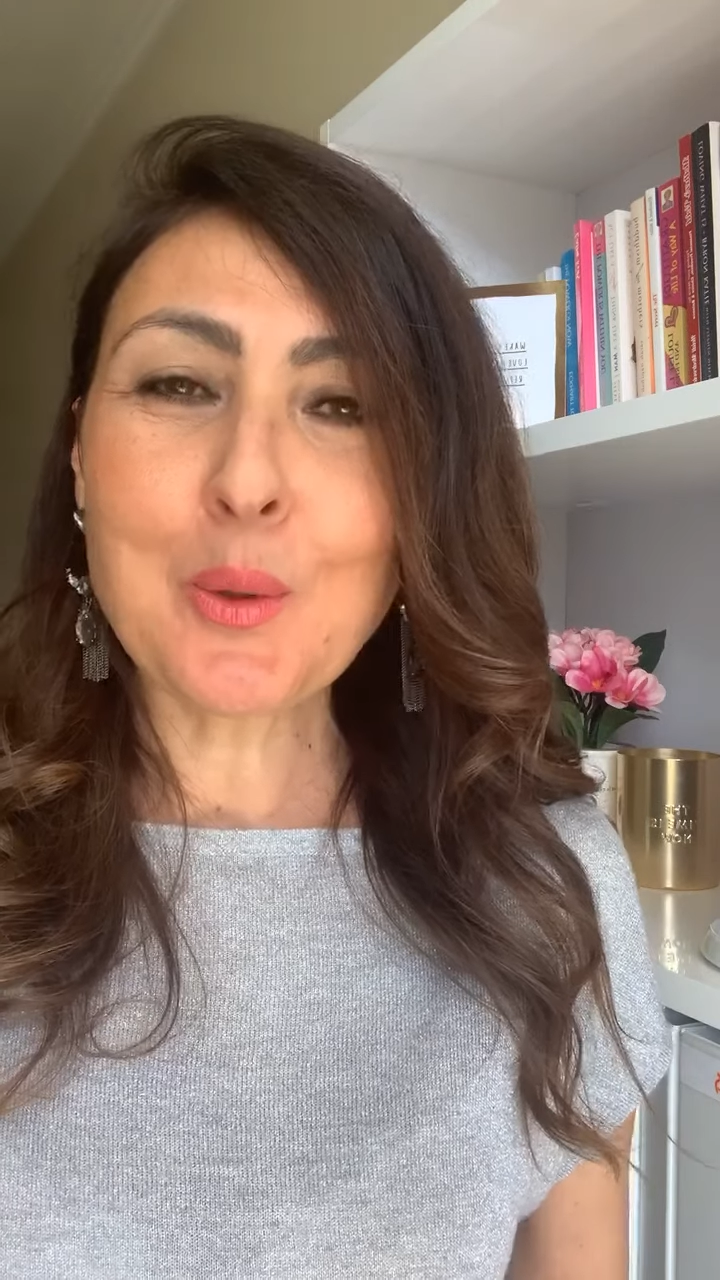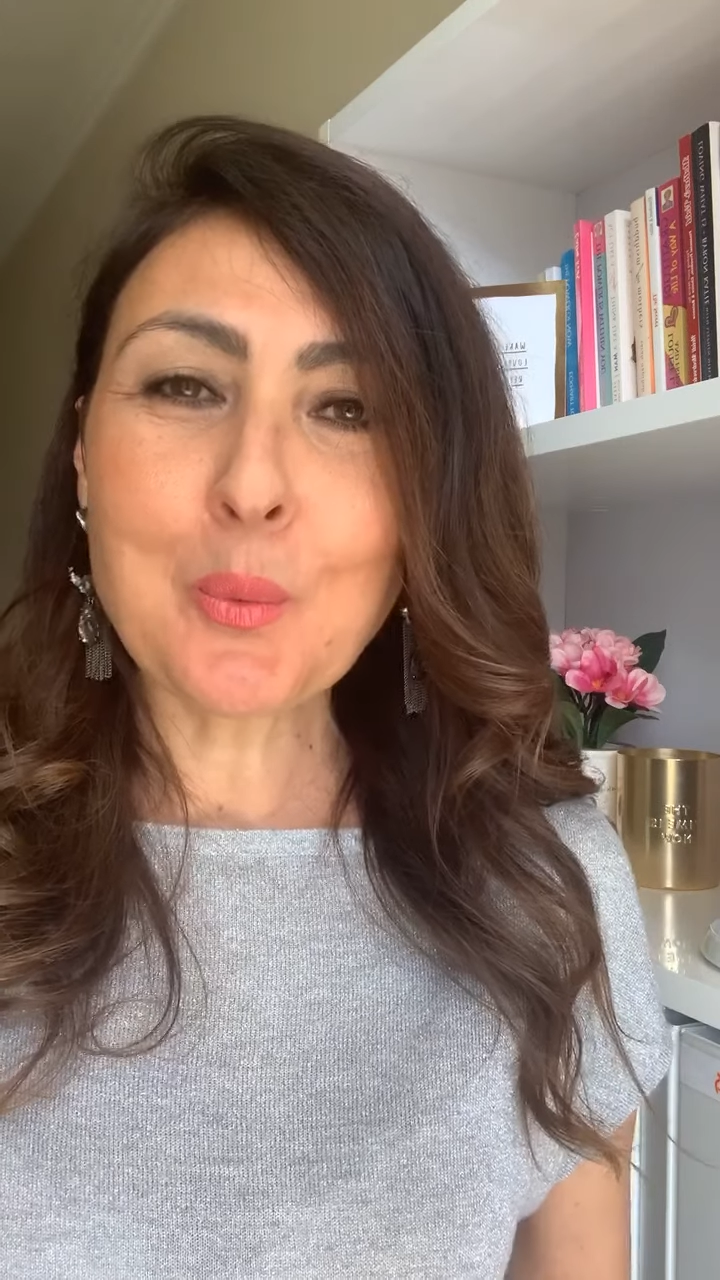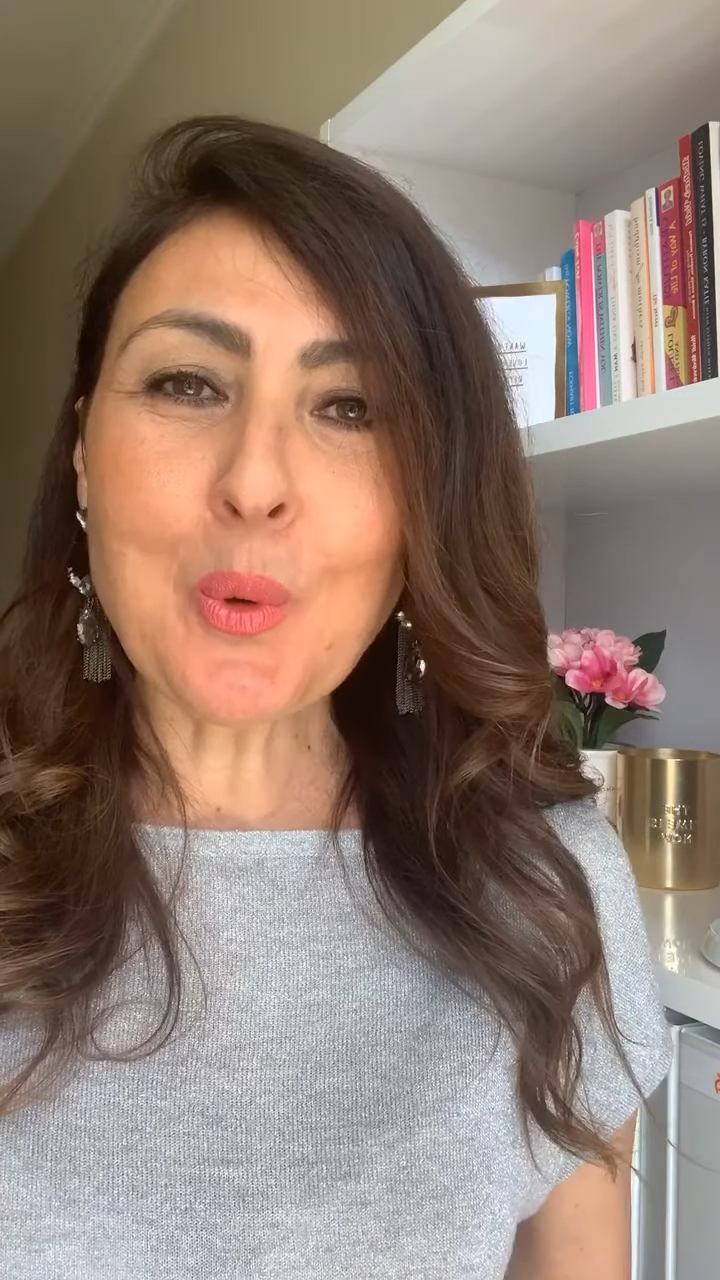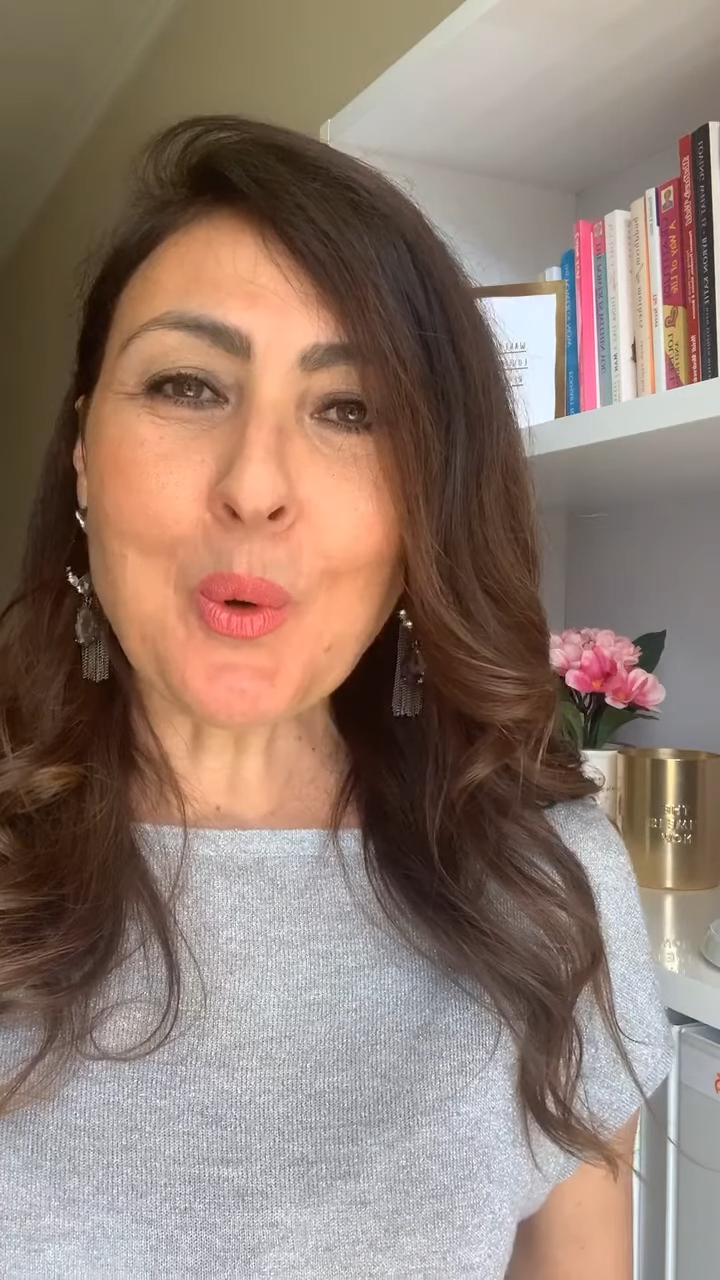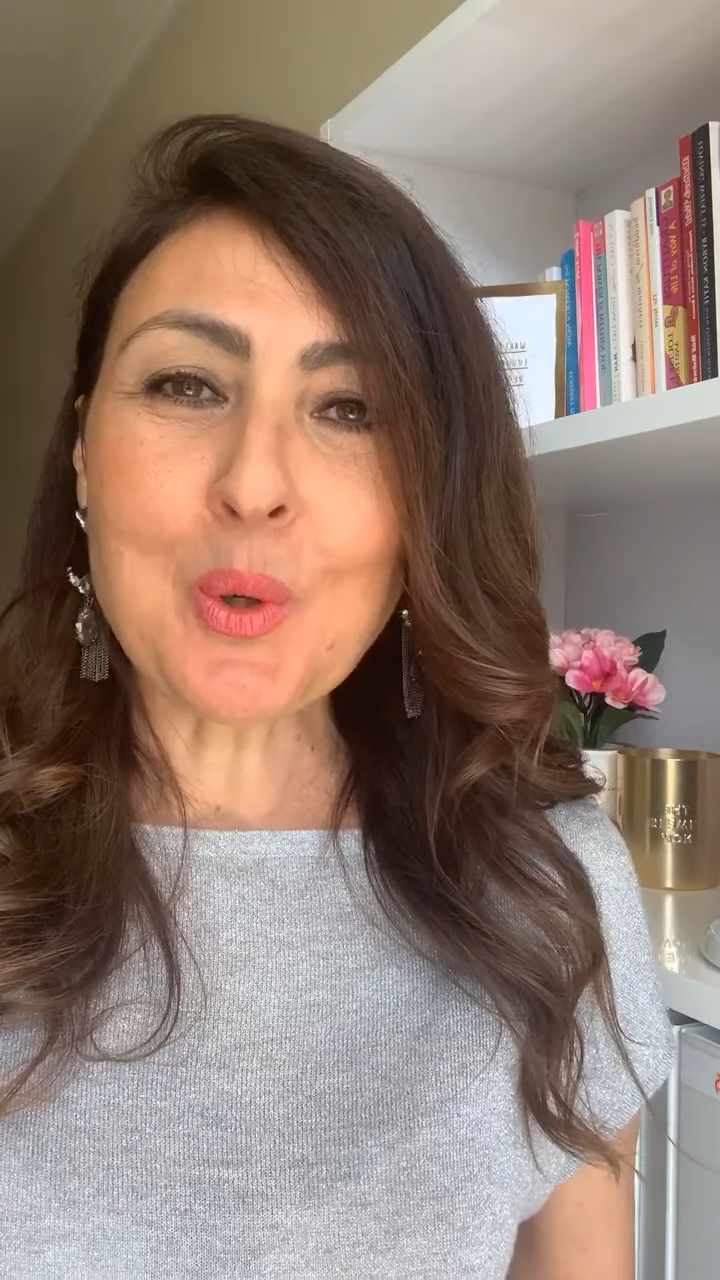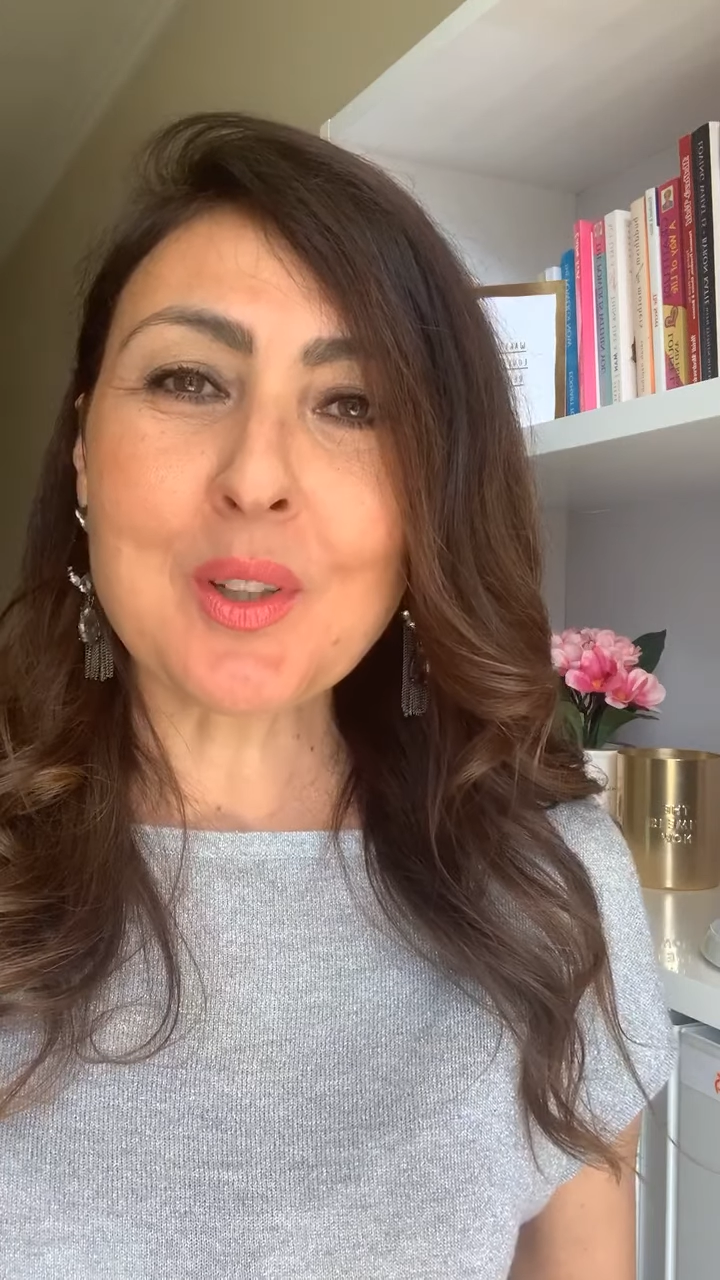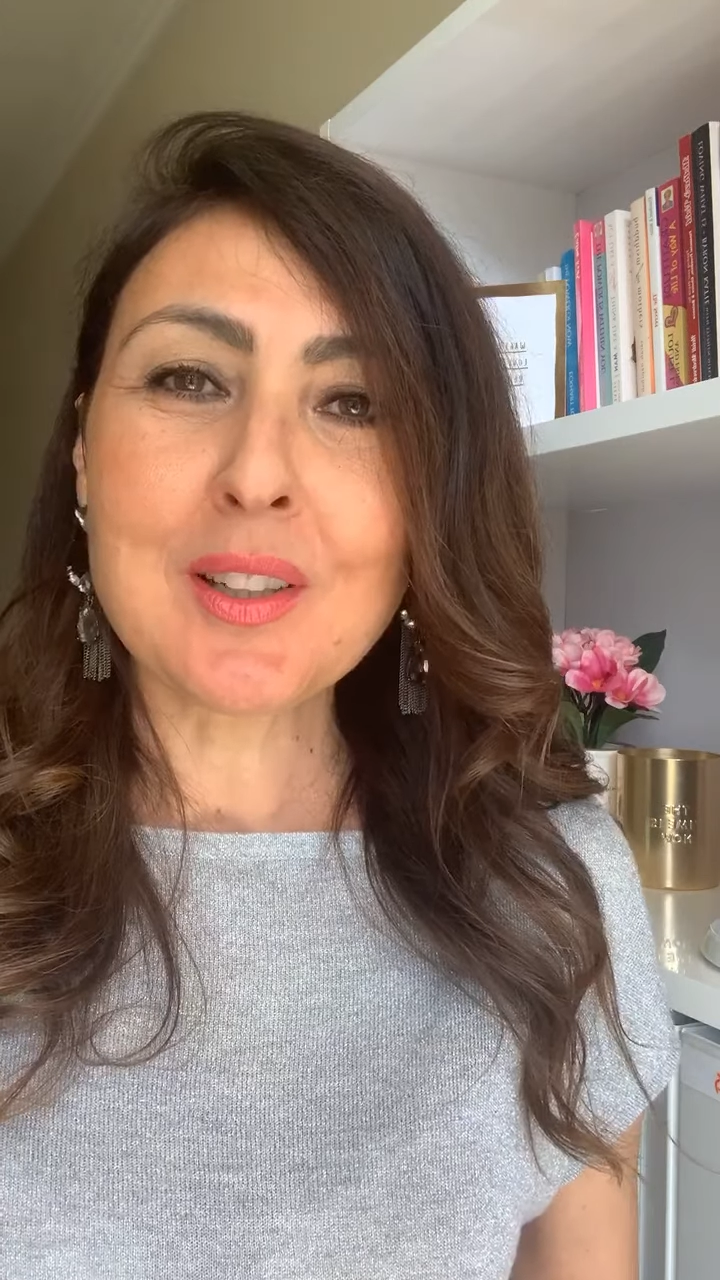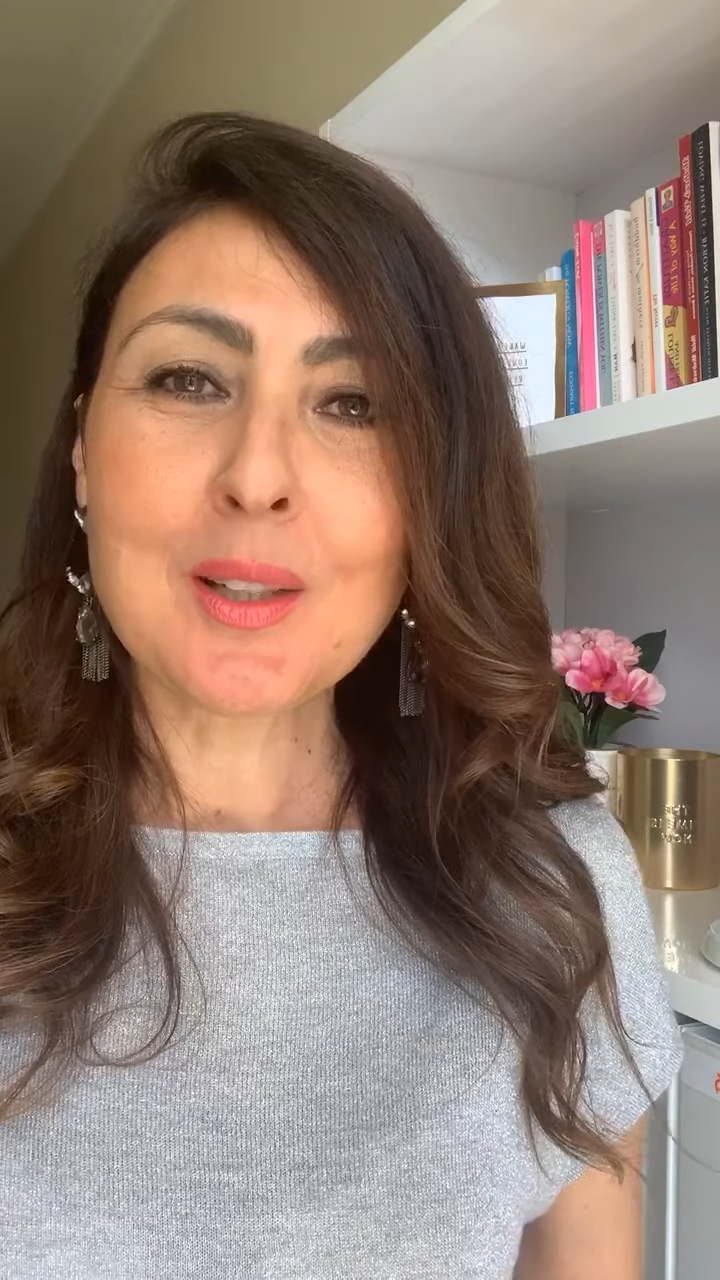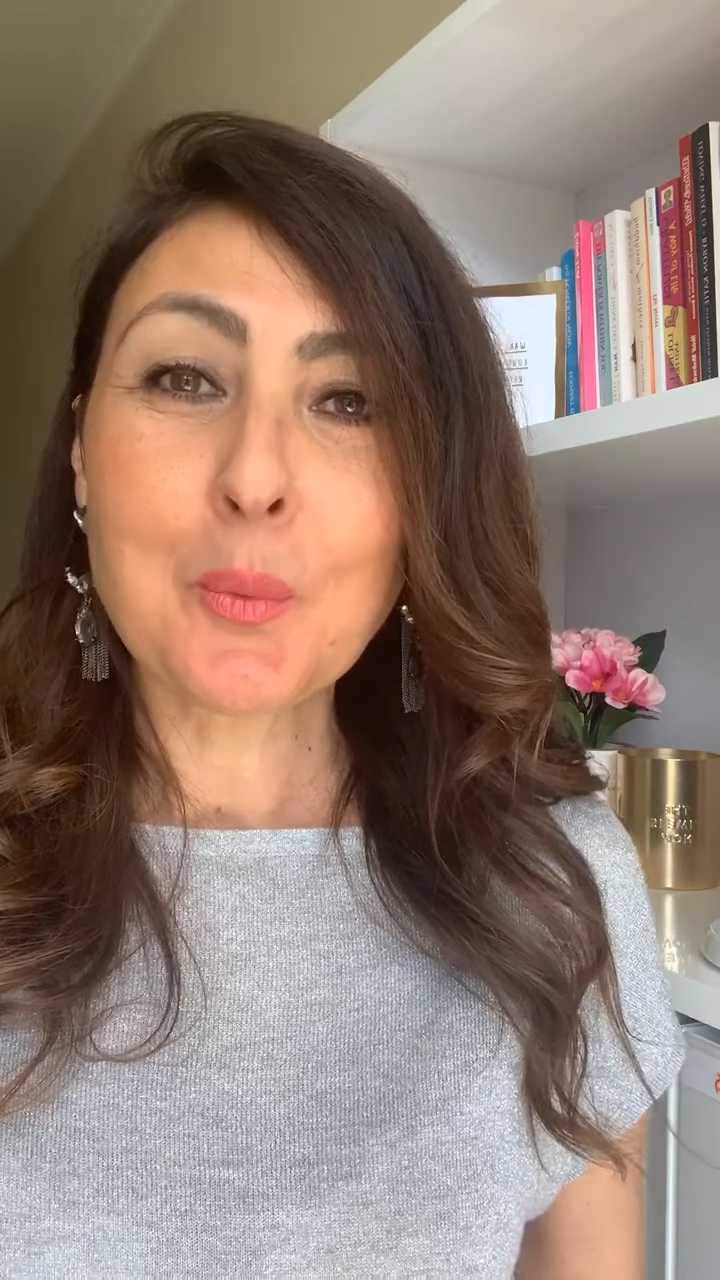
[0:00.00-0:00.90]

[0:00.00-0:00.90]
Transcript: walk,